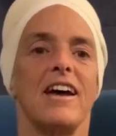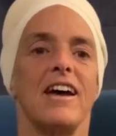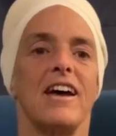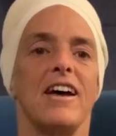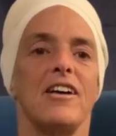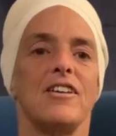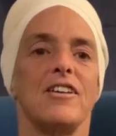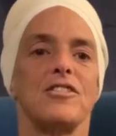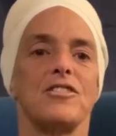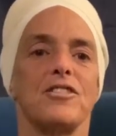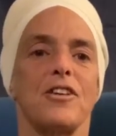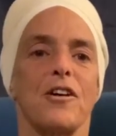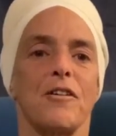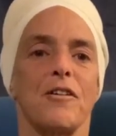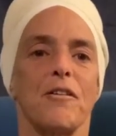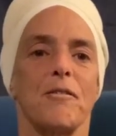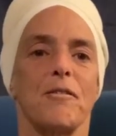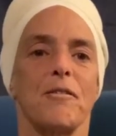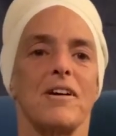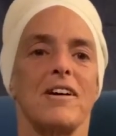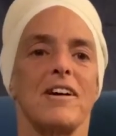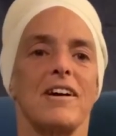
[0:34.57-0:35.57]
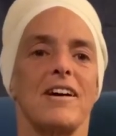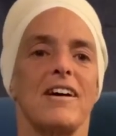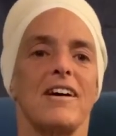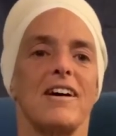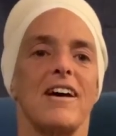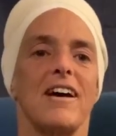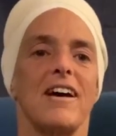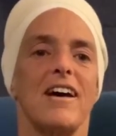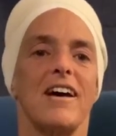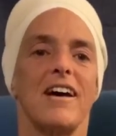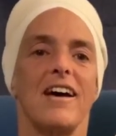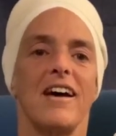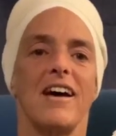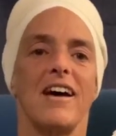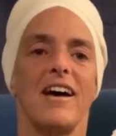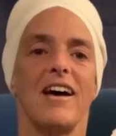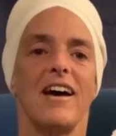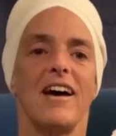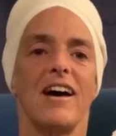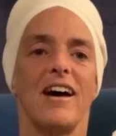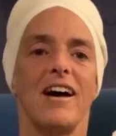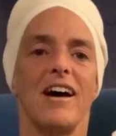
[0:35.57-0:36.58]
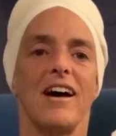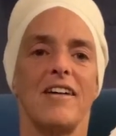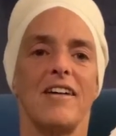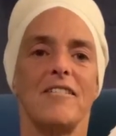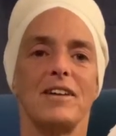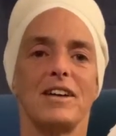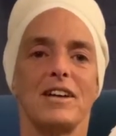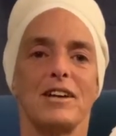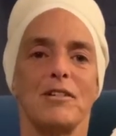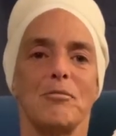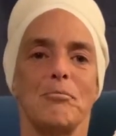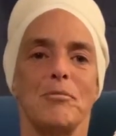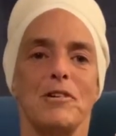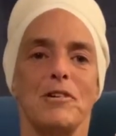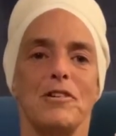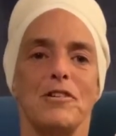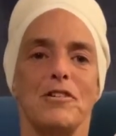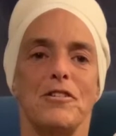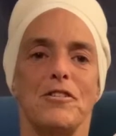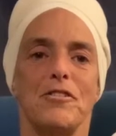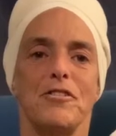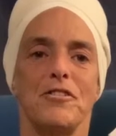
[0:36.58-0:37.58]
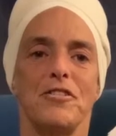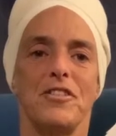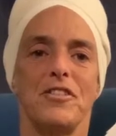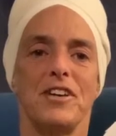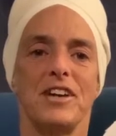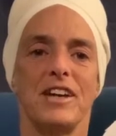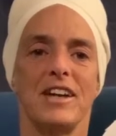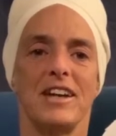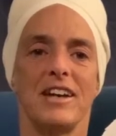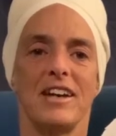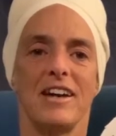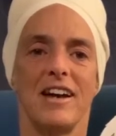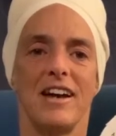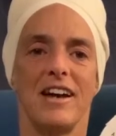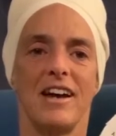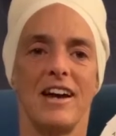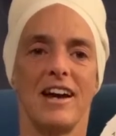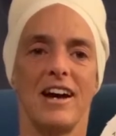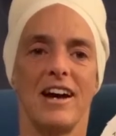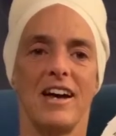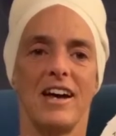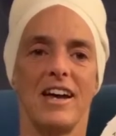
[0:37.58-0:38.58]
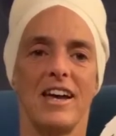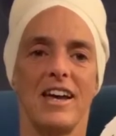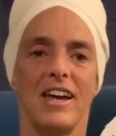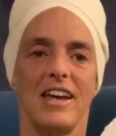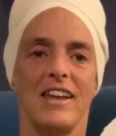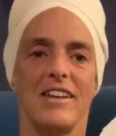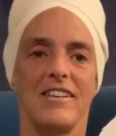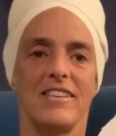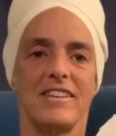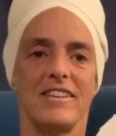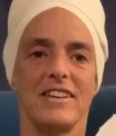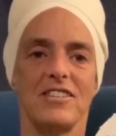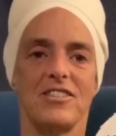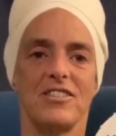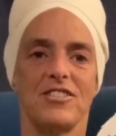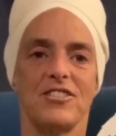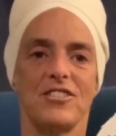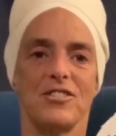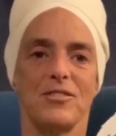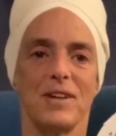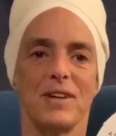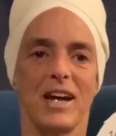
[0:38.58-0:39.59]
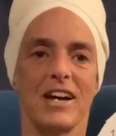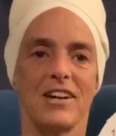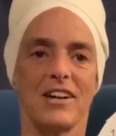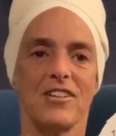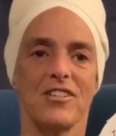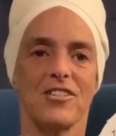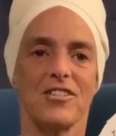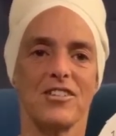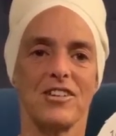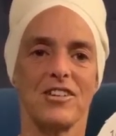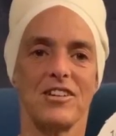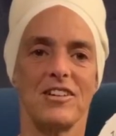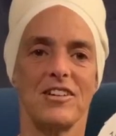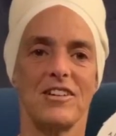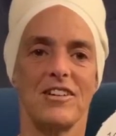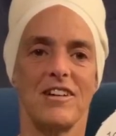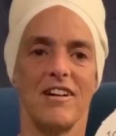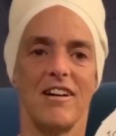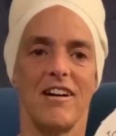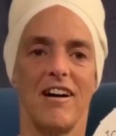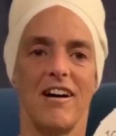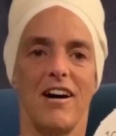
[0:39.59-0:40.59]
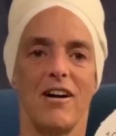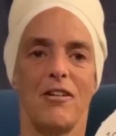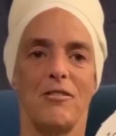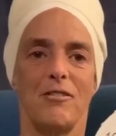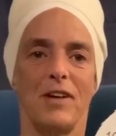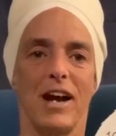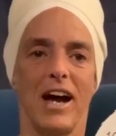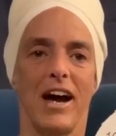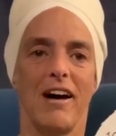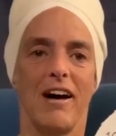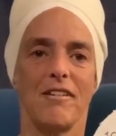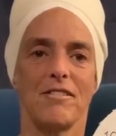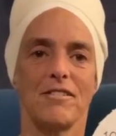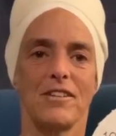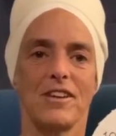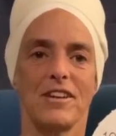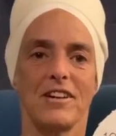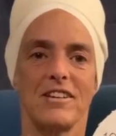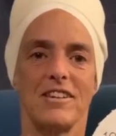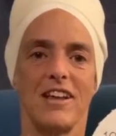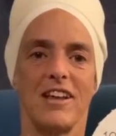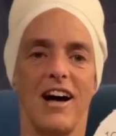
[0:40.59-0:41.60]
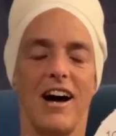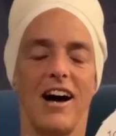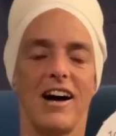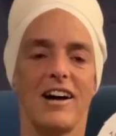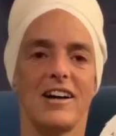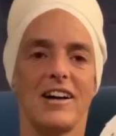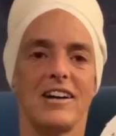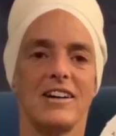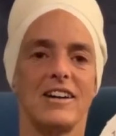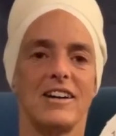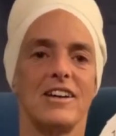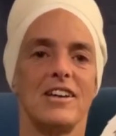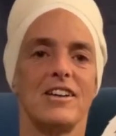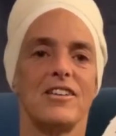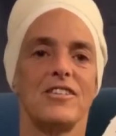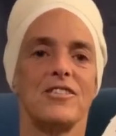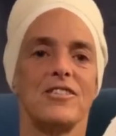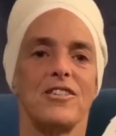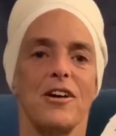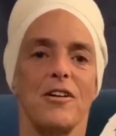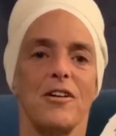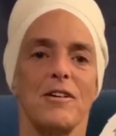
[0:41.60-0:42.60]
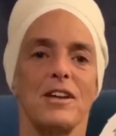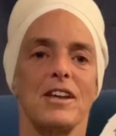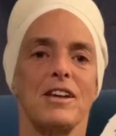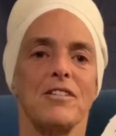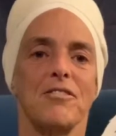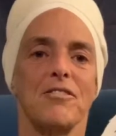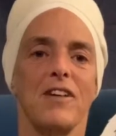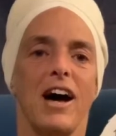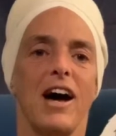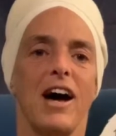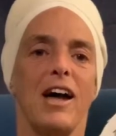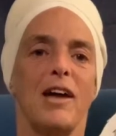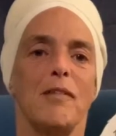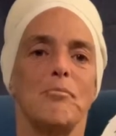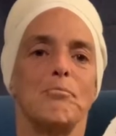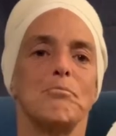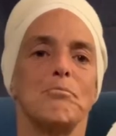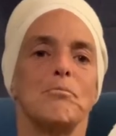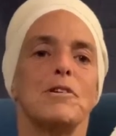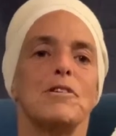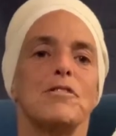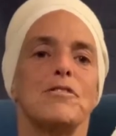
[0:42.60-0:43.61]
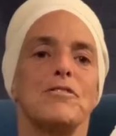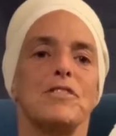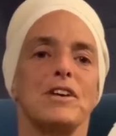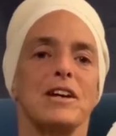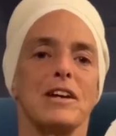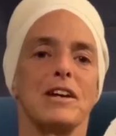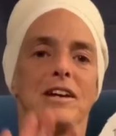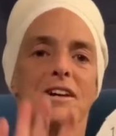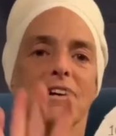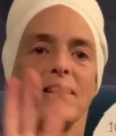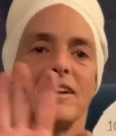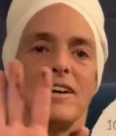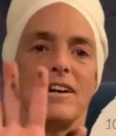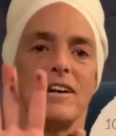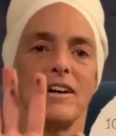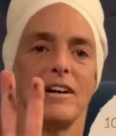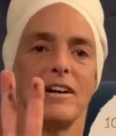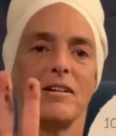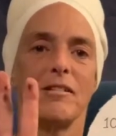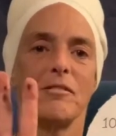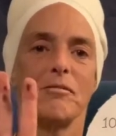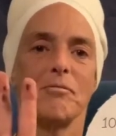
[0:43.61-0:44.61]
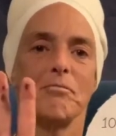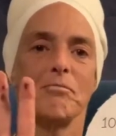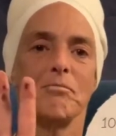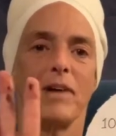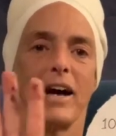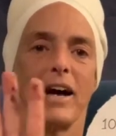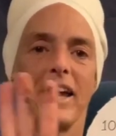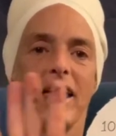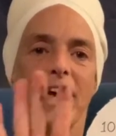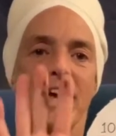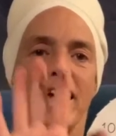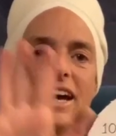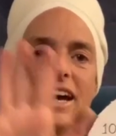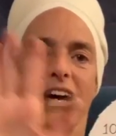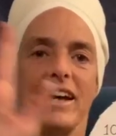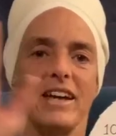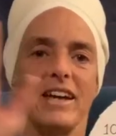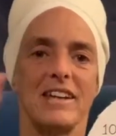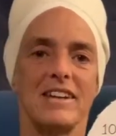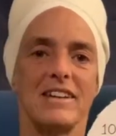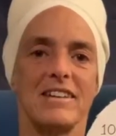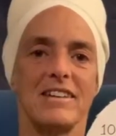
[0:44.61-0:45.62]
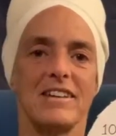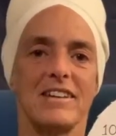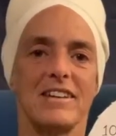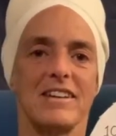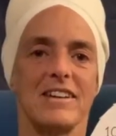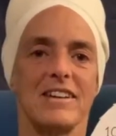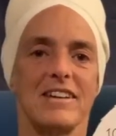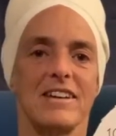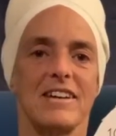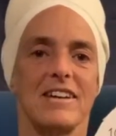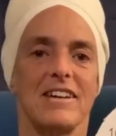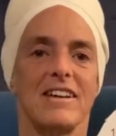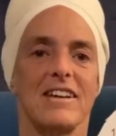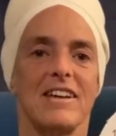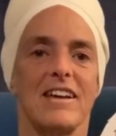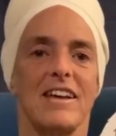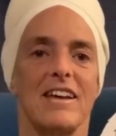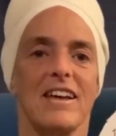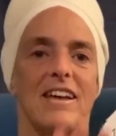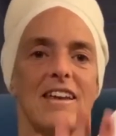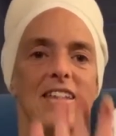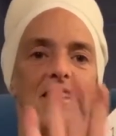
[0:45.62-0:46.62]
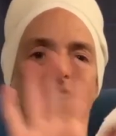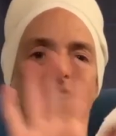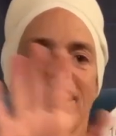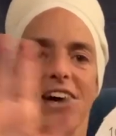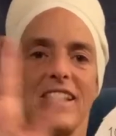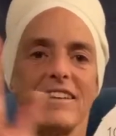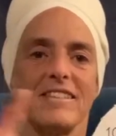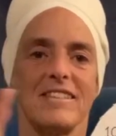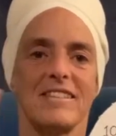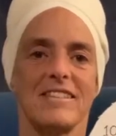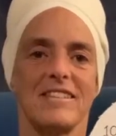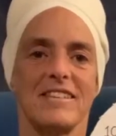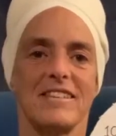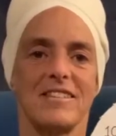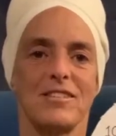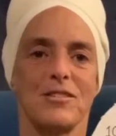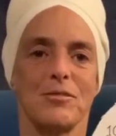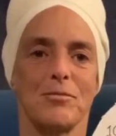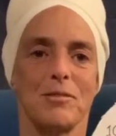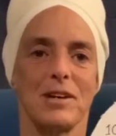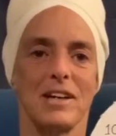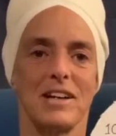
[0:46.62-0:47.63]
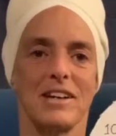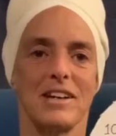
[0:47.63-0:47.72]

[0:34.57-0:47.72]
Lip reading: So we can move in this direction around the clock. So if I'm moving my hand, that's this way.